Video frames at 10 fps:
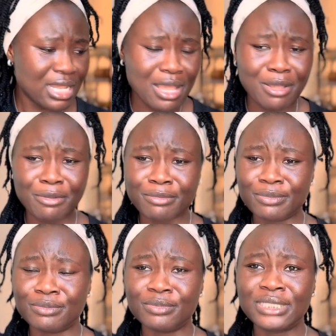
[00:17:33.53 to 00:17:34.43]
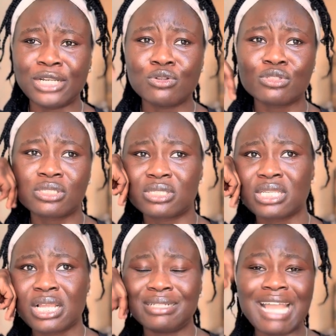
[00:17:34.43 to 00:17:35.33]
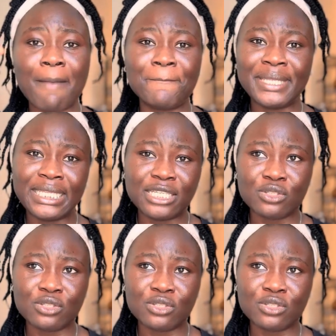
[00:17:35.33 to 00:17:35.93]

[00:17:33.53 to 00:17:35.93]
they're not that big.